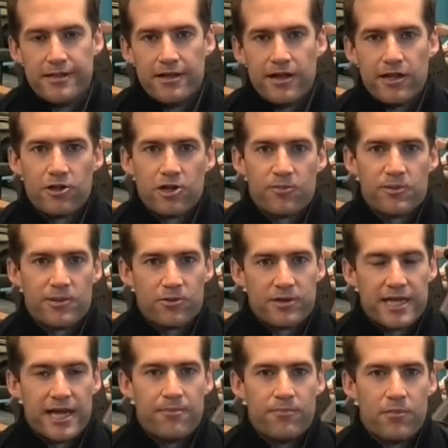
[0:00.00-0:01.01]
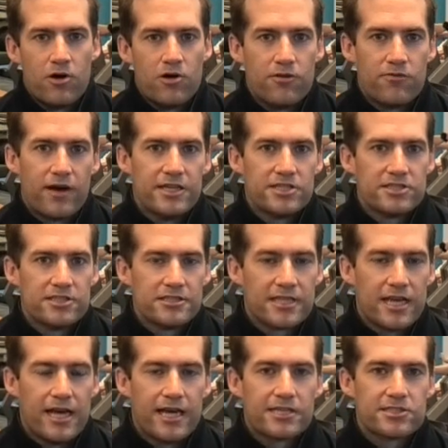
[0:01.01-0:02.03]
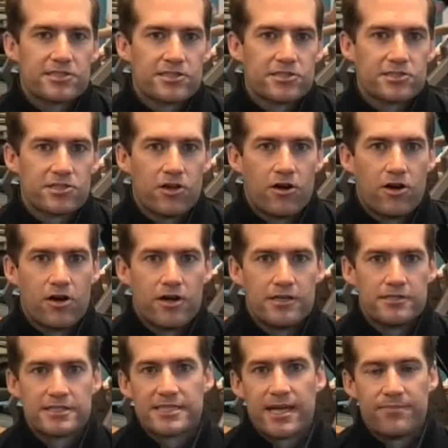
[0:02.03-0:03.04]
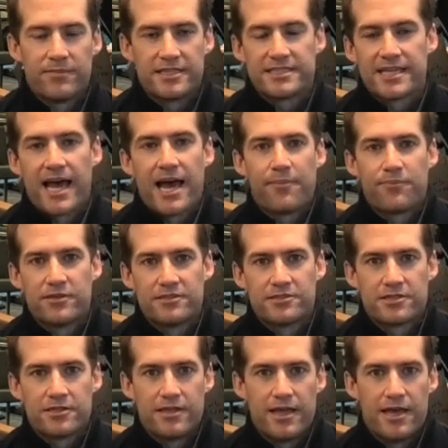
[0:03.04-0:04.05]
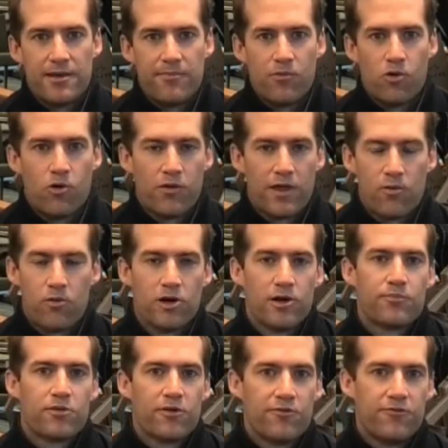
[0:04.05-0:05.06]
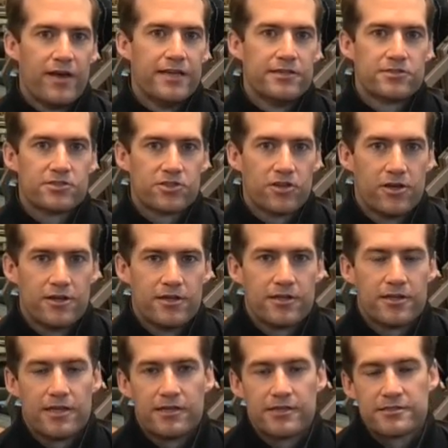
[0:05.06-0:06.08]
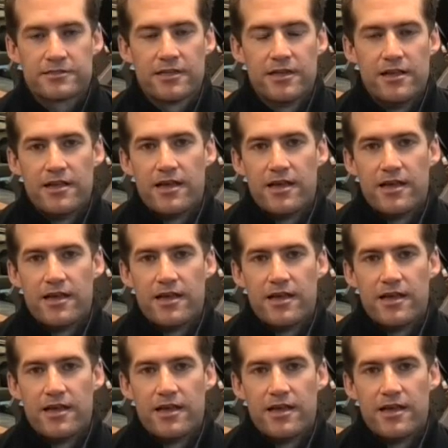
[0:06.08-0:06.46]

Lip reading: A lot of people get motivation to exercise, something's happened to them or they want to prevent certain things.